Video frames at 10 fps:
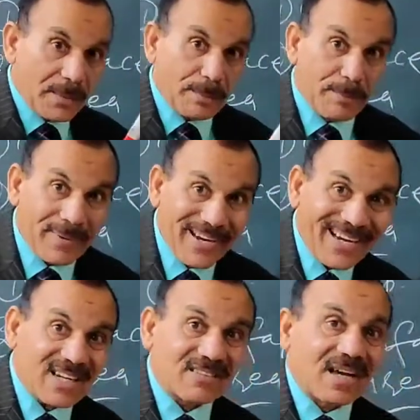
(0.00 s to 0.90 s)

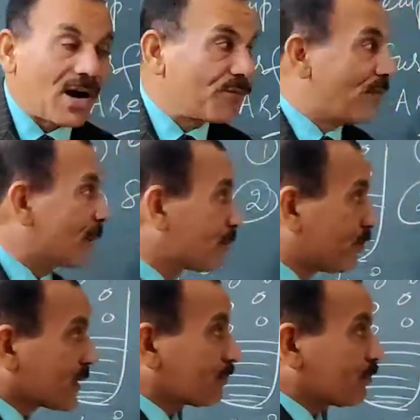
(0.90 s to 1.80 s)
make the
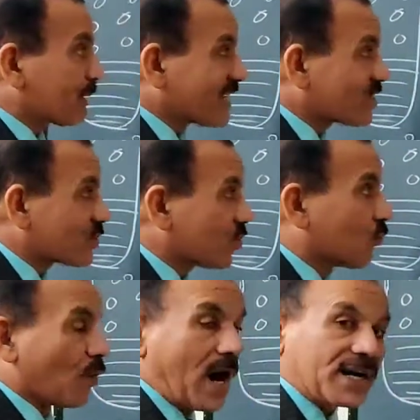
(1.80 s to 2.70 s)
vapor pressure
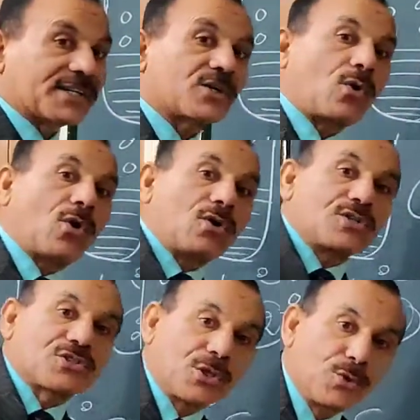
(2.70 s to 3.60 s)
of water on
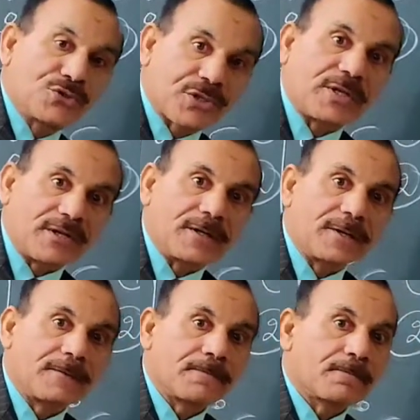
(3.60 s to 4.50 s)

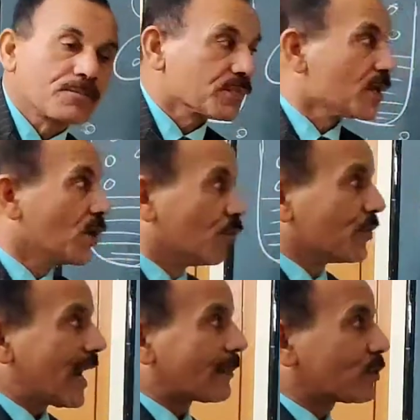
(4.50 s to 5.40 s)
solution, we
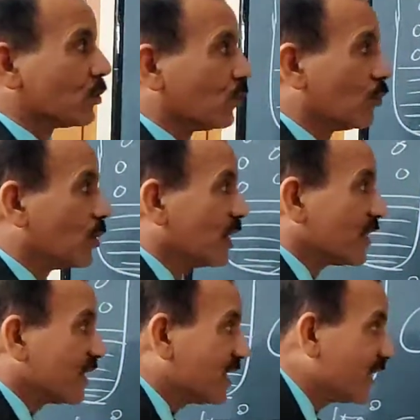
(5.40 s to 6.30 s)
have
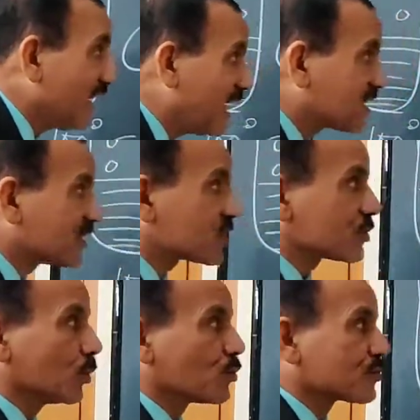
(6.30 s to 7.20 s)
to heat the
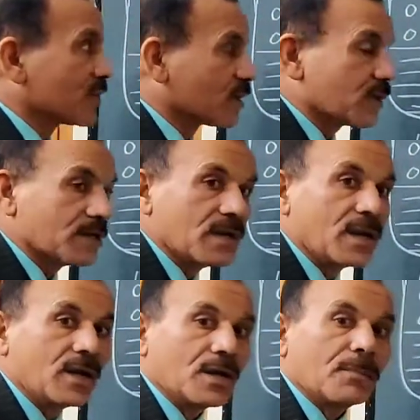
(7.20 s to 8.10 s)
solution
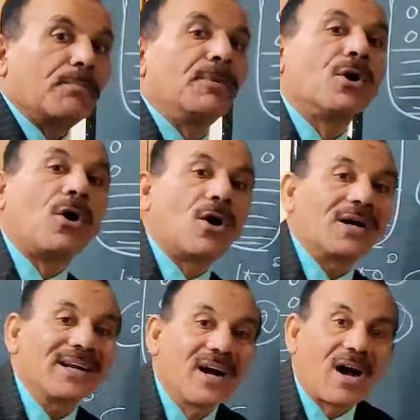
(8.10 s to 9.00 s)

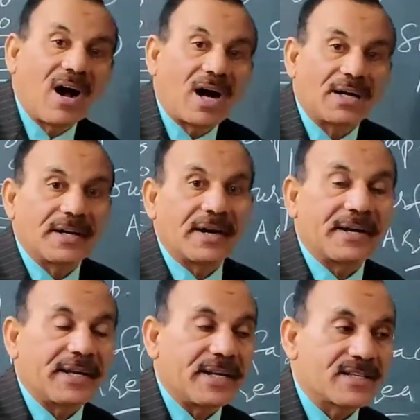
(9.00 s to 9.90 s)
beyond 100
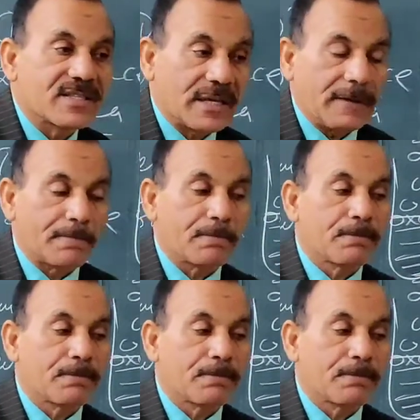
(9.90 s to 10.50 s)
degrees C